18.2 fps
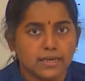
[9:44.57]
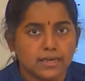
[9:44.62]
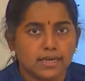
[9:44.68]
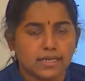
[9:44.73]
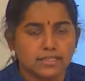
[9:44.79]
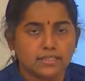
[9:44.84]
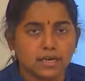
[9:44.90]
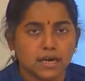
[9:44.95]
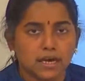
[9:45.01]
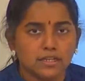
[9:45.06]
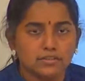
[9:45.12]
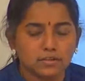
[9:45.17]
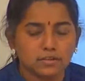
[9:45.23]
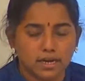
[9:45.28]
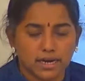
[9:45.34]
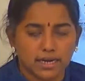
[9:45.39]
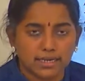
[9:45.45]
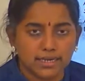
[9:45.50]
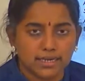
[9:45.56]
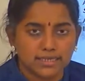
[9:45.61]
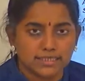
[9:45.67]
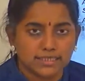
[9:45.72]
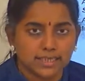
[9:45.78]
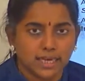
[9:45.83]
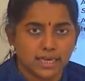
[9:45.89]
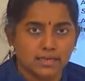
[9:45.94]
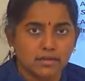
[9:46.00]
let us also
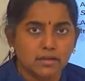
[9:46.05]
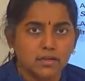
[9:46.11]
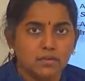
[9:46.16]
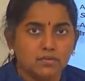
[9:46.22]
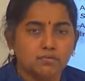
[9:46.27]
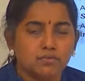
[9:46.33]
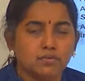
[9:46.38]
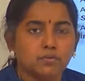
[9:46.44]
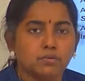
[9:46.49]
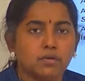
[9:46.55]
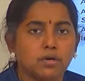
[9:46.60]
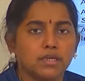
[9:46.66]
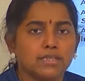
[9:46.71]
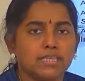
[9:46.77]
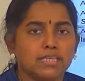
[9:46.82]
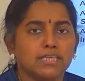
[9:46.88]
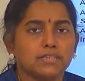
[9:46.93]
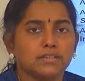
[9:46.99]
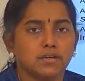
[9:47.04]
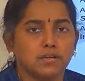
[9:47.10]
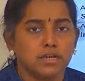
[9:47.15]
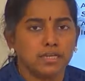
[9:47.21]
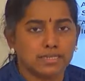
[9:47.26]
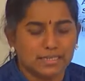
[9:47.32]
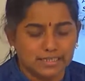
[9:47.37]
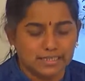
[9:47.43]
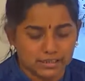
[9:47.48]
understand few more things on
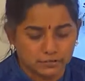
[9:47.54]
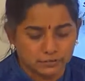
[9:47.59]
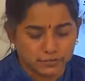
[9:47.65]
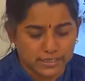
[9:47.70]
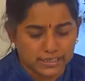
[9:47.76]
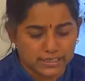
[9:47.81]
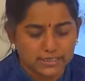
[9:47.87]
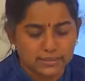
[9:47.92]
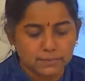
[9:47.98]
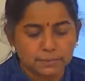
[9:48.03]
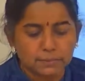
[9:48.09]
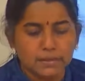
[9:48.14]
an interface.